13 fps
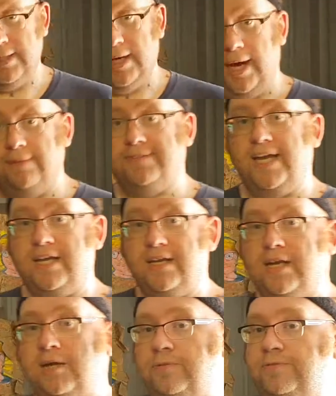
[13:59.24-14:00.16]
I've taken a
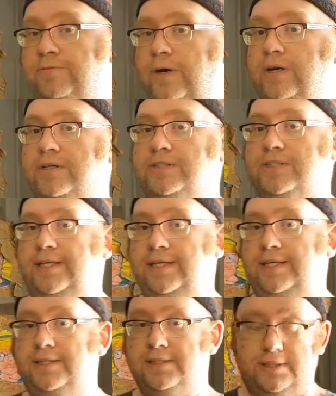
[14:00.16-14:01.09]
couple of photos of
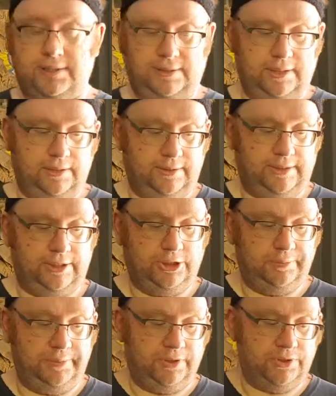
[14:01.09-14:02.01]
these. They
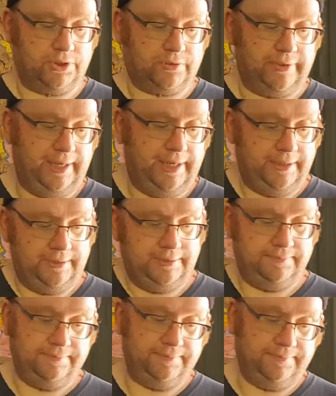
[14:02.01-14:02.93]
should be on screen
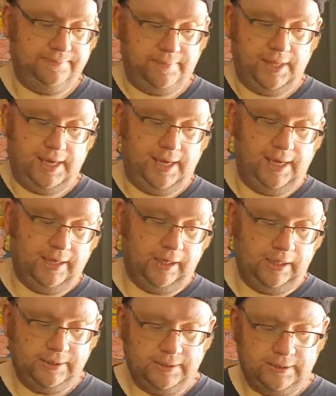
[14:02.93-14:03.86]

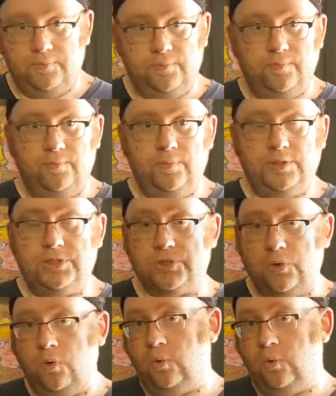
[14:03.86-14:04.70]
here, which is all